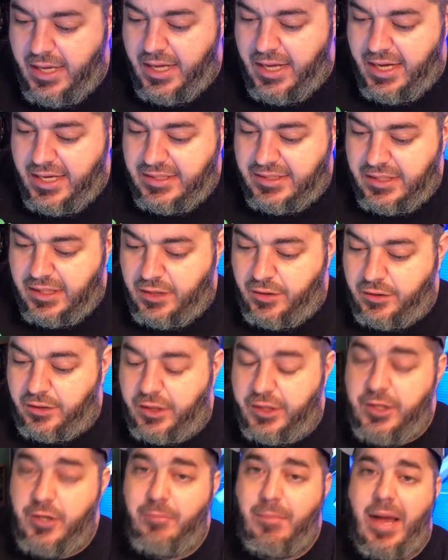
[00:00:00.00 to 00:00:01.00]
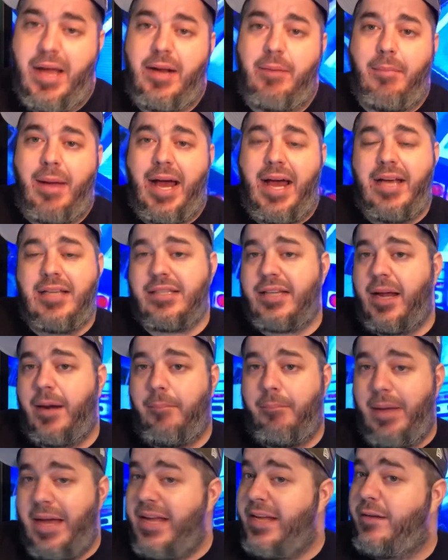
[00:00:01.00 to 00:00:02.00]
He said, "Look like you made a mask out
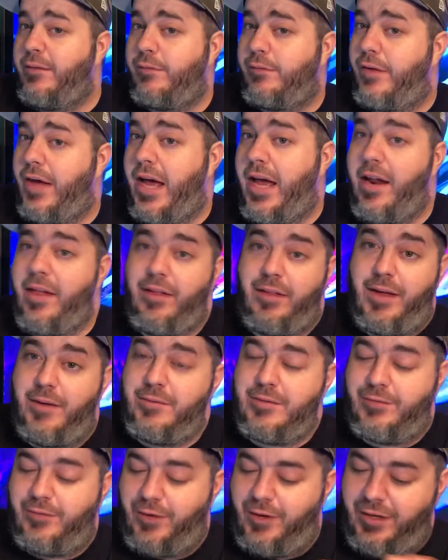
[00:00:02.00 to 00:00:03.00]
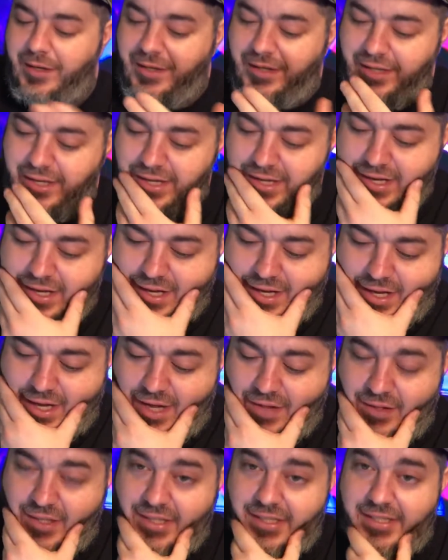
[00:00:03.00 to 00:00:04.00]
of bacon fat. Oh, that was funny.
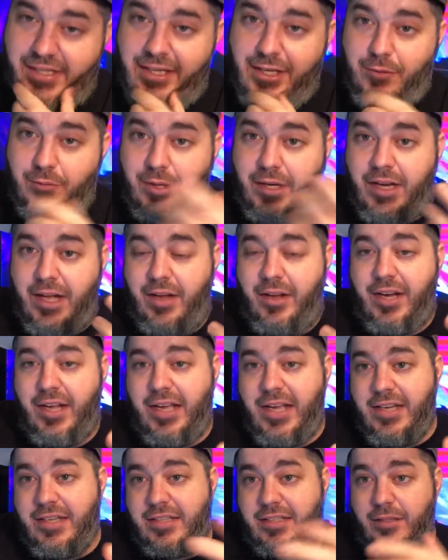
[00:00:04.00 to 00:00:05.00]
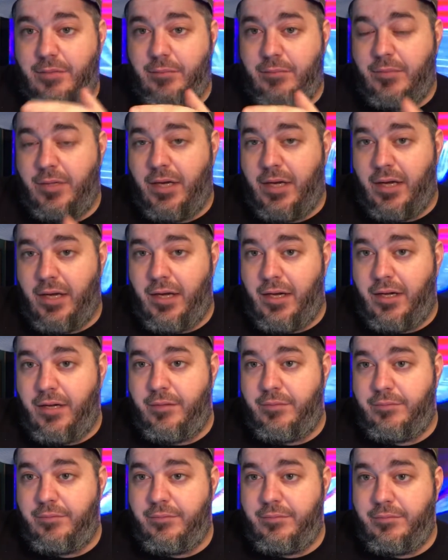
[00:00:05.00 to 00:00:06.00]
And then he said you went down to eat some uh,
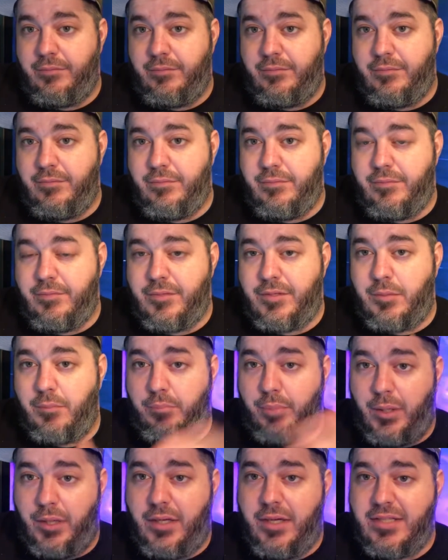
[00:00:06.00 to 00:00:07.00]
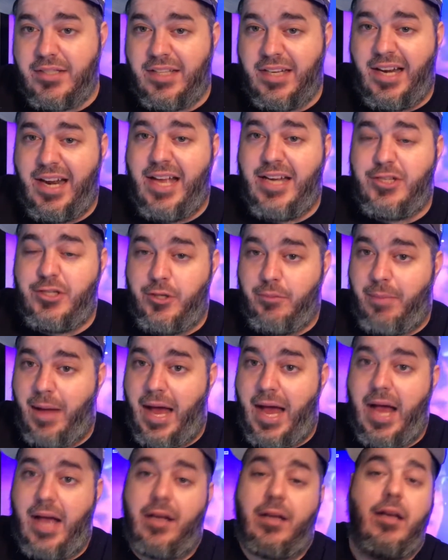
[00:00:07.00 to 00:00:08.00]
some puss and it ate you
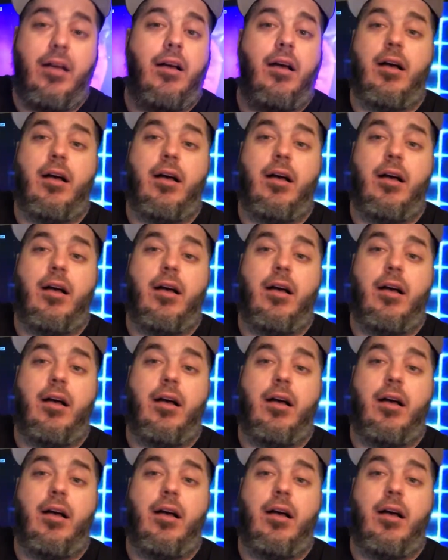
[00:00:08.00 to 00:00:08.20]
back.